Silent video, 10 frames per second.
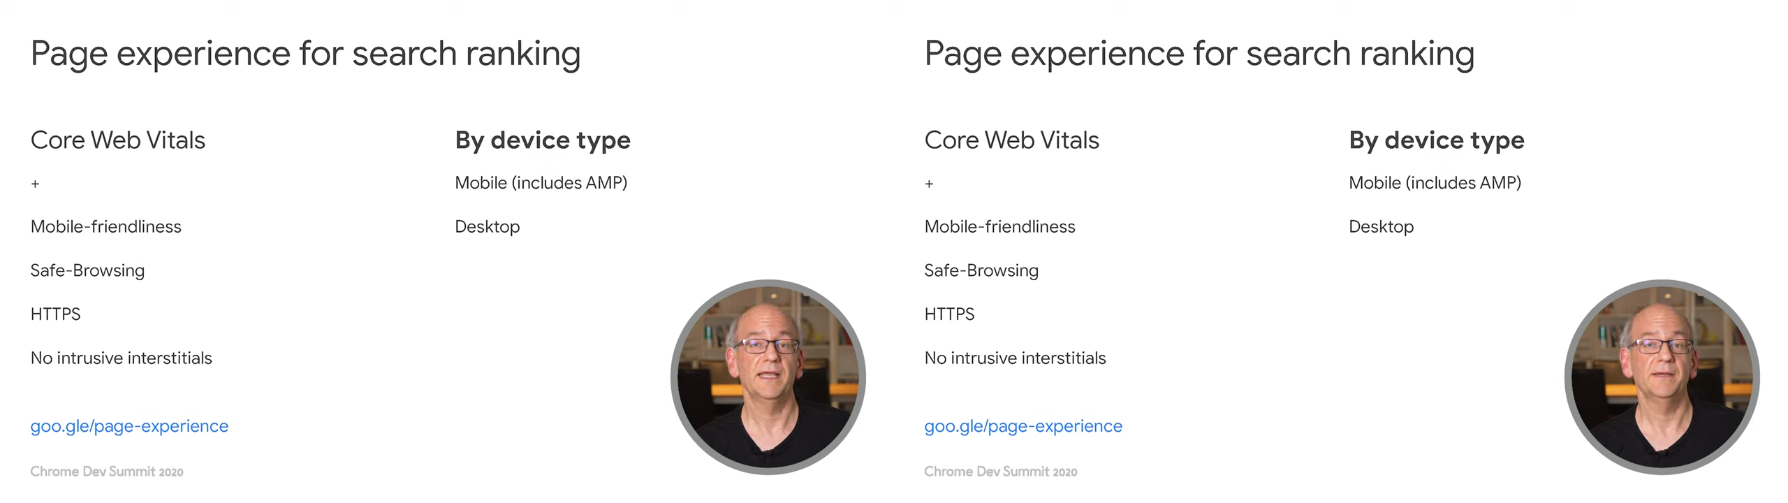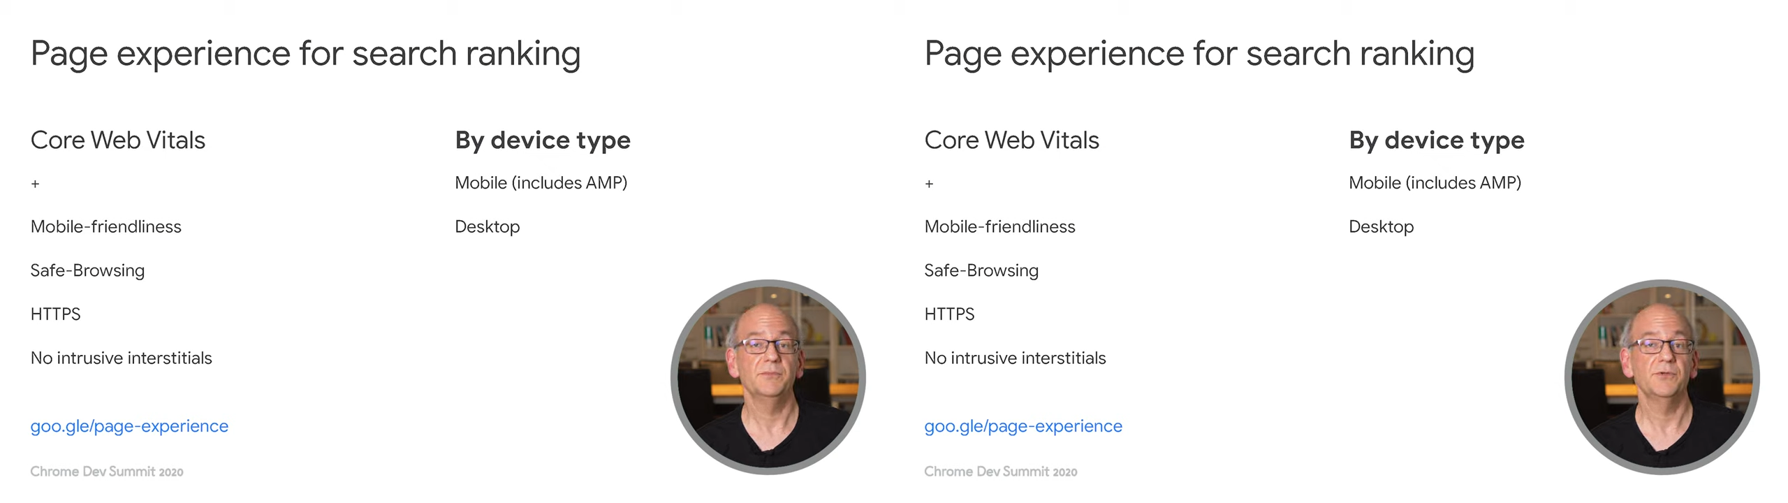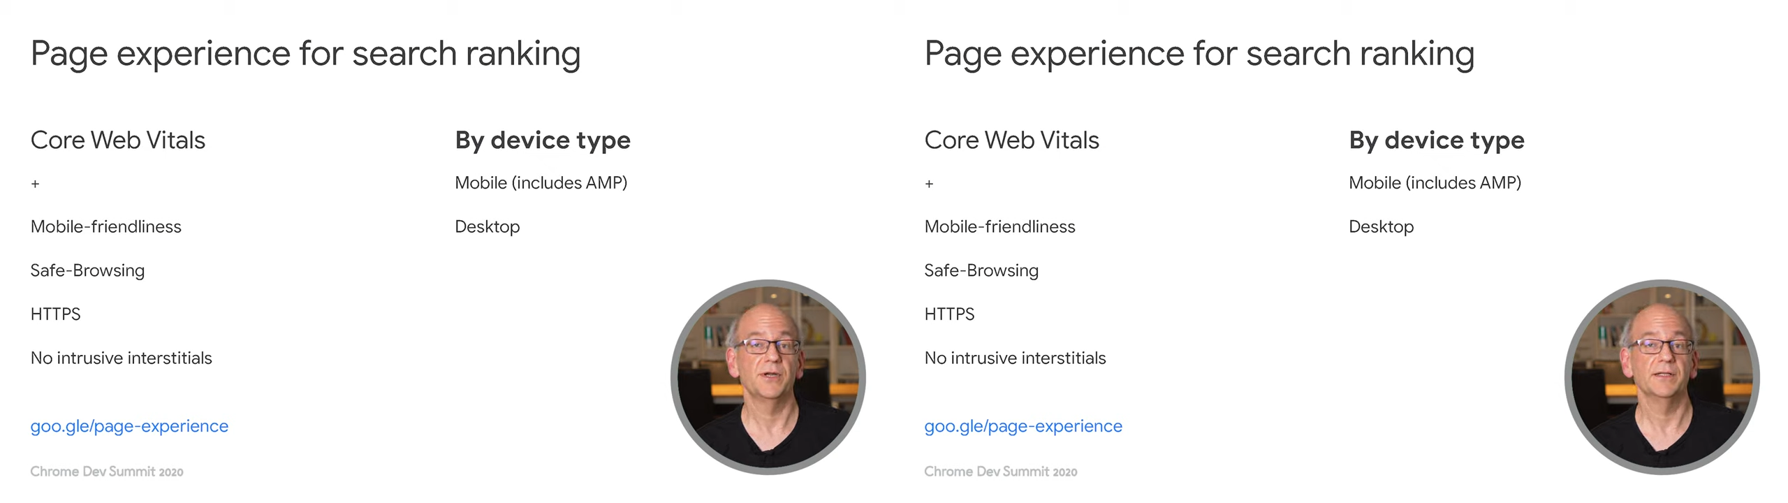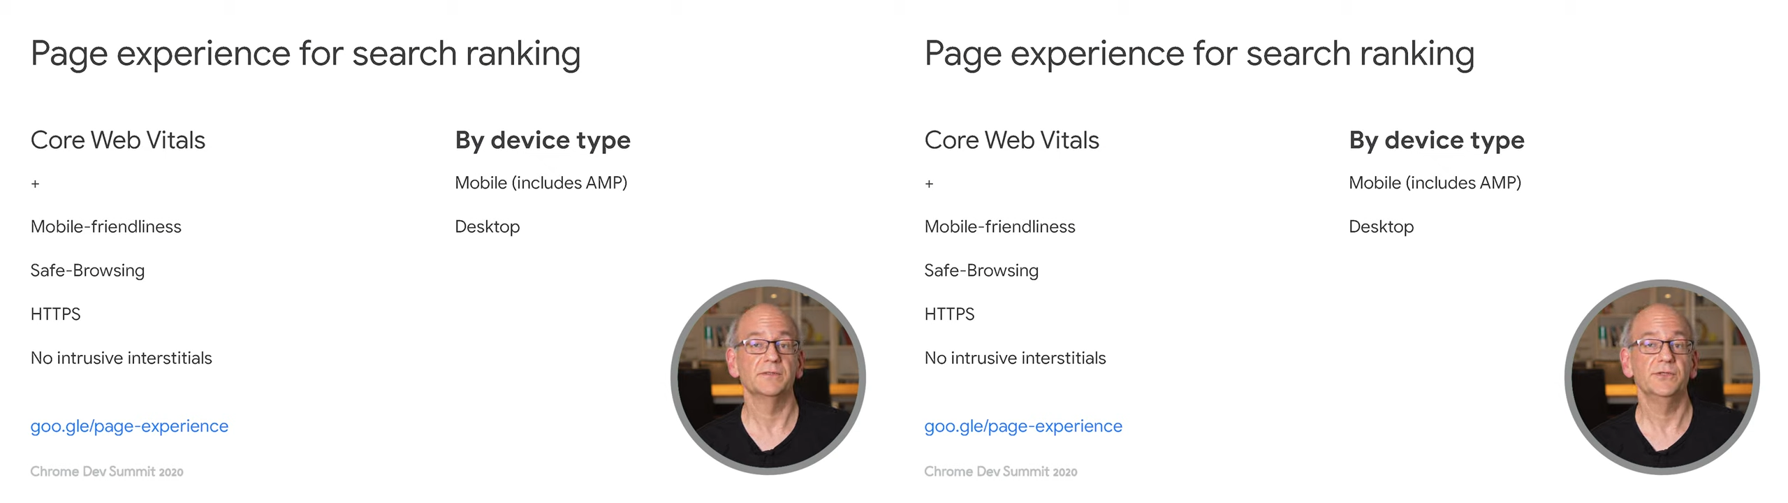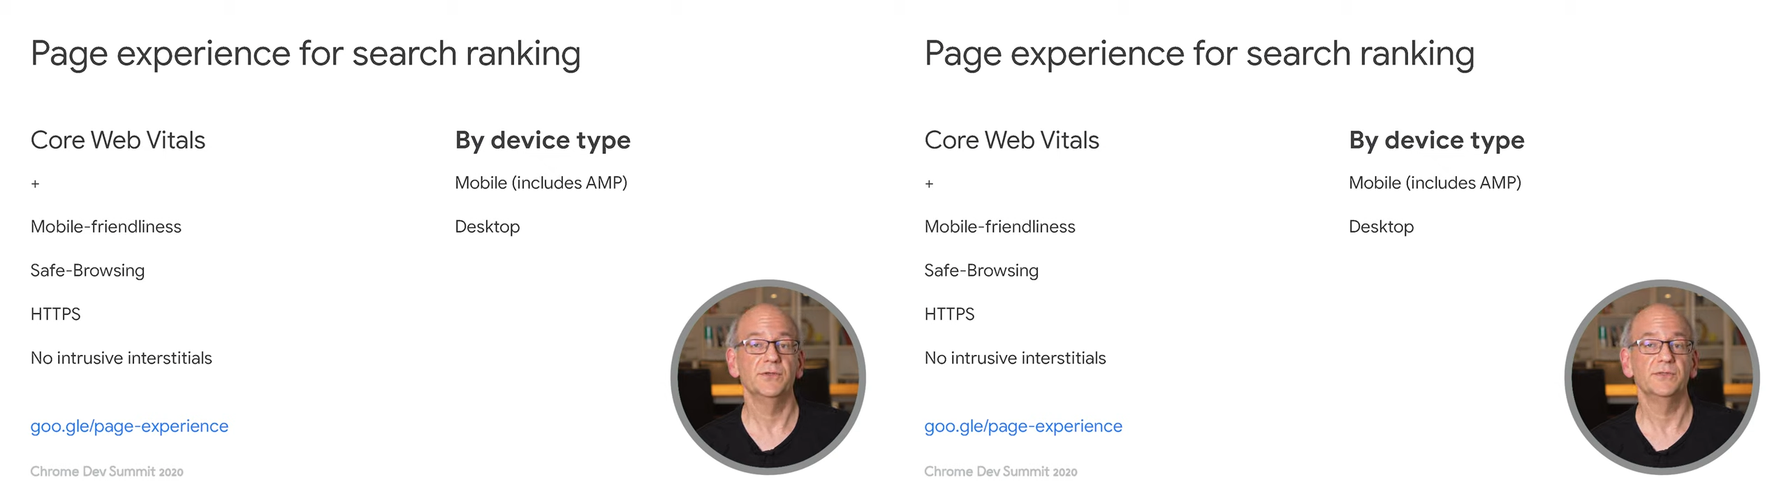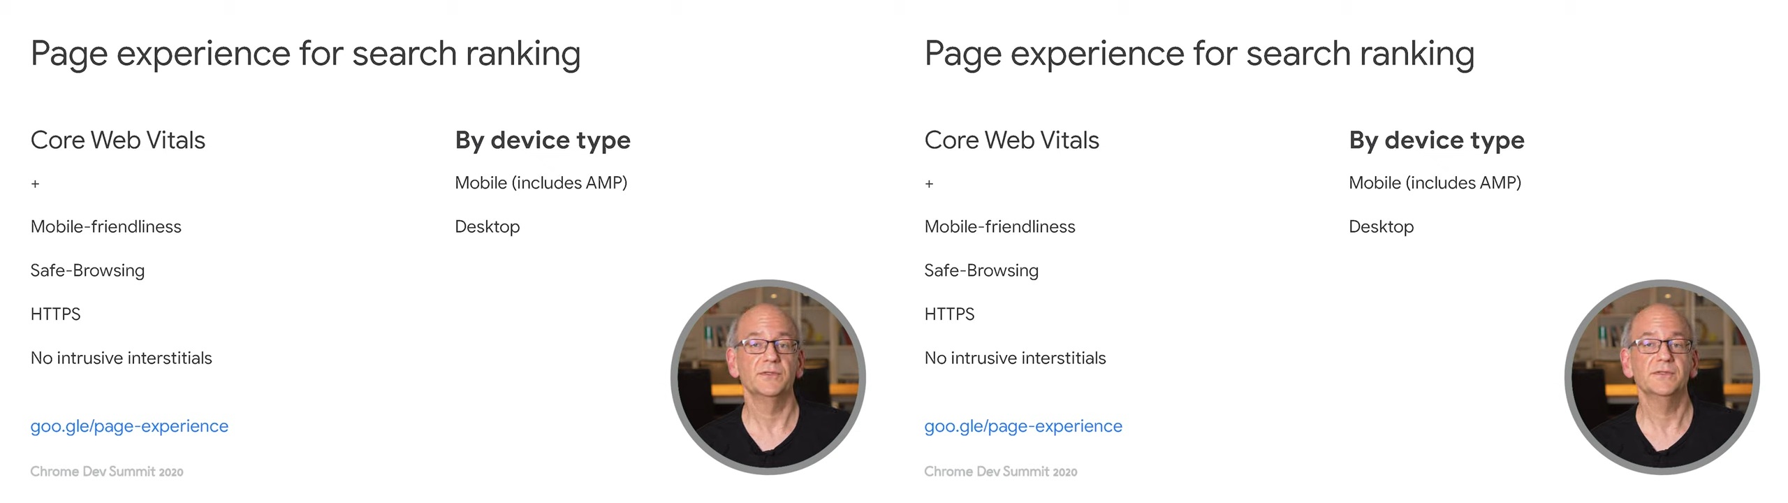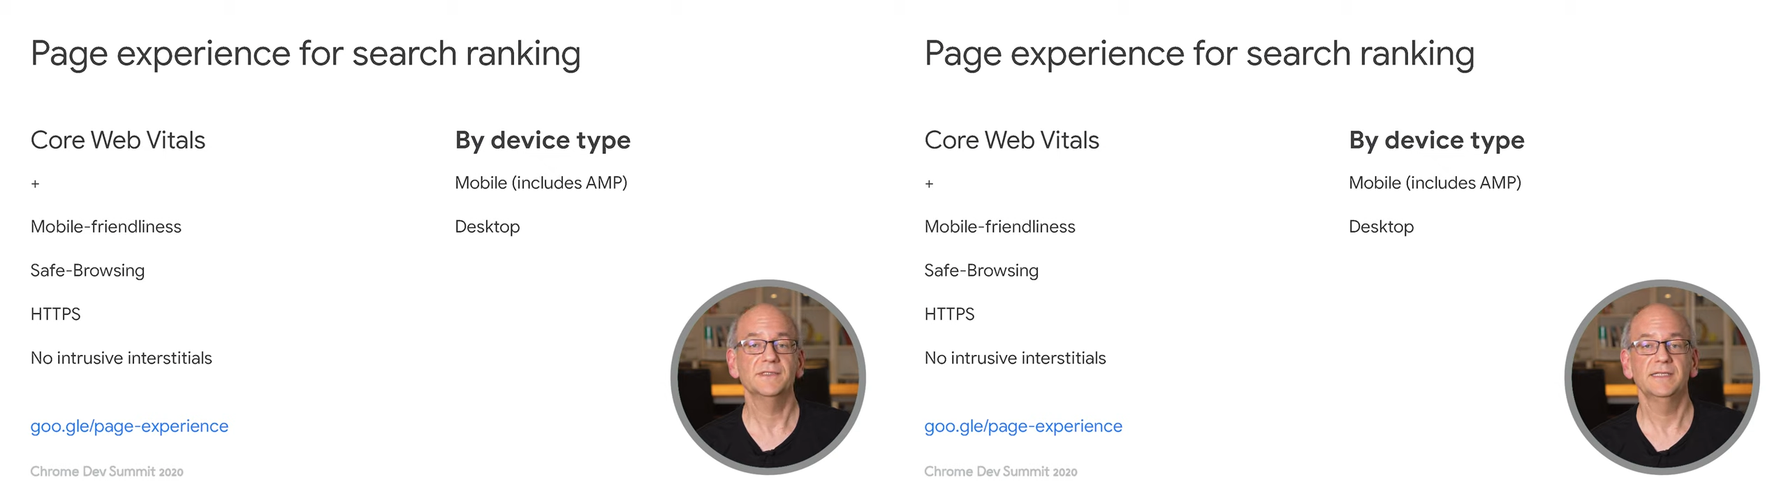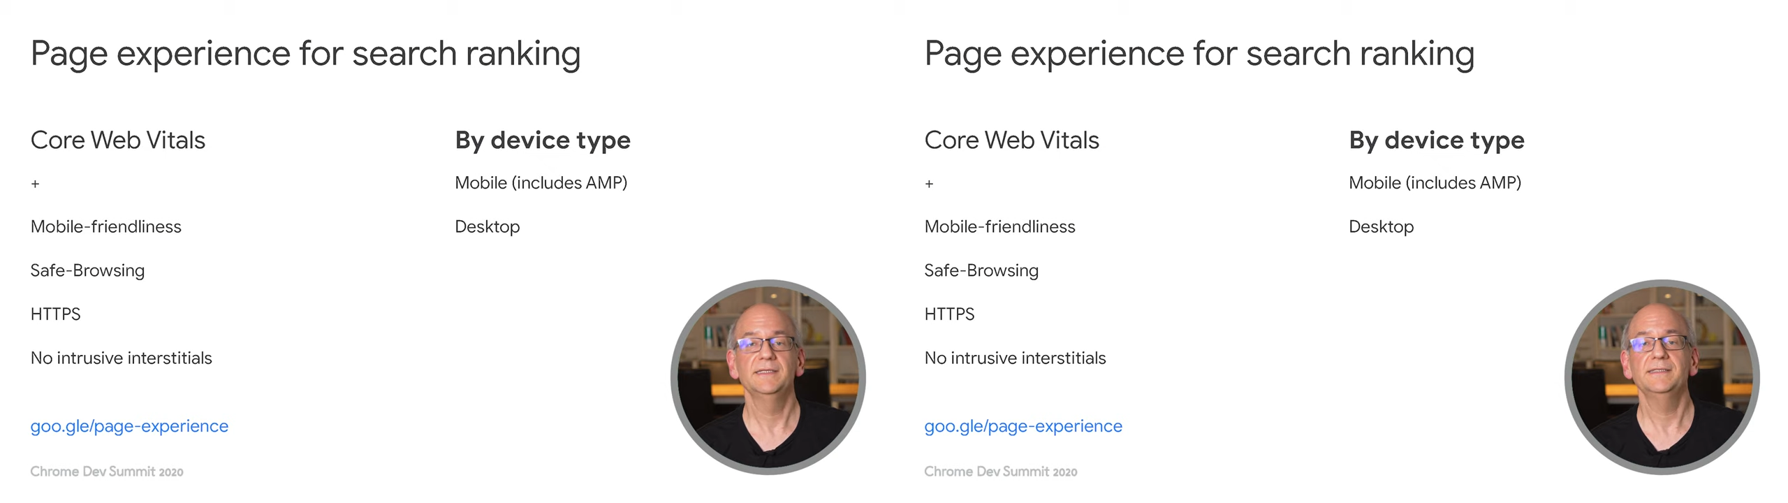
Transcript: A M P U R L to users,